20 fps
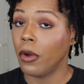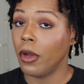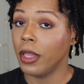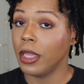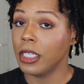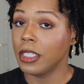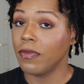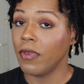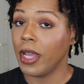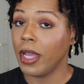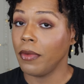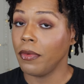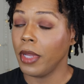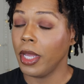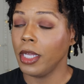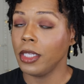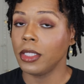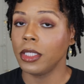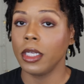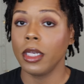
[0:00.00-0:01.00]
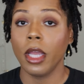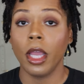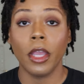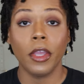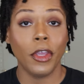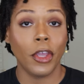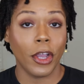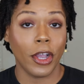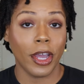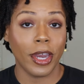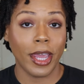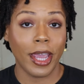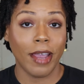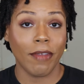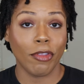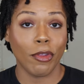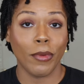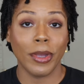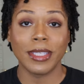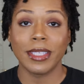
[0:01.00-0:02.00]
on this foundation, you're going to
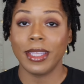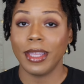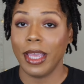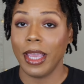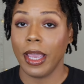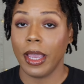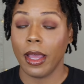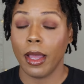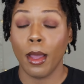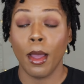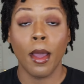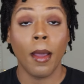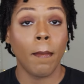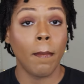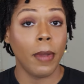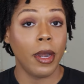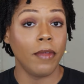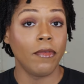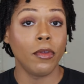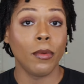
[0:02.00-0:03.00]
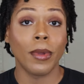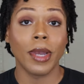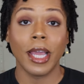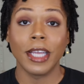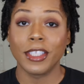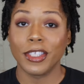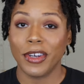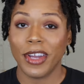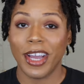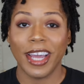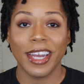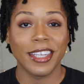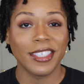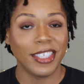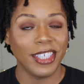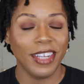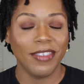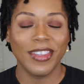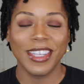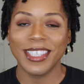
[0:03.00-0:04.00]
have to wait to the end. But if you would like to know how to
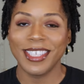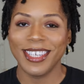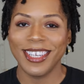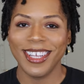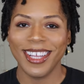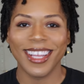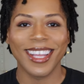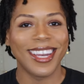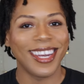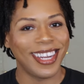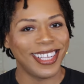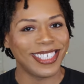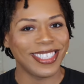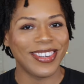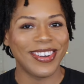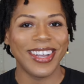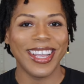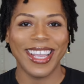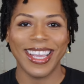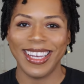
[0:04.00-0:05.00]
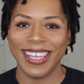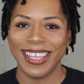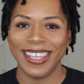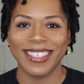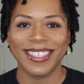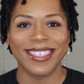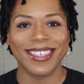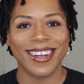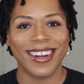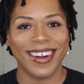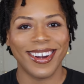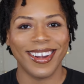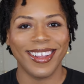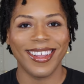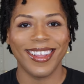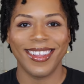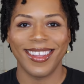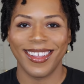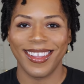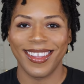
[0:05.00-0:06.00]
achieve this look, let's go ahead and get started.